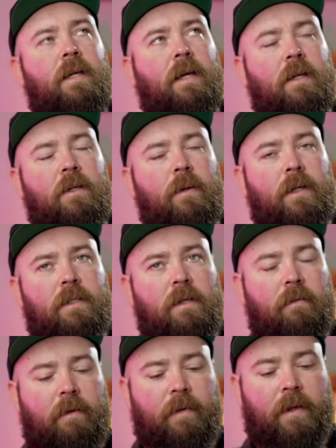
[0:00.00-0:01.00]
it can do
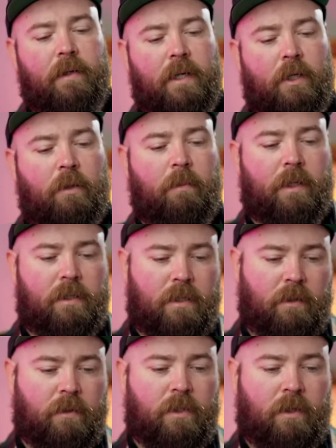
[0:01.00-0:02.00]
instant revalidation, but it's
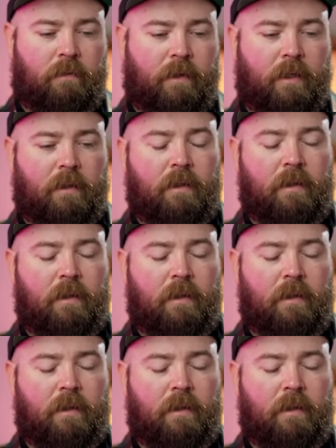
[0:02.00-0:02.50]
still serving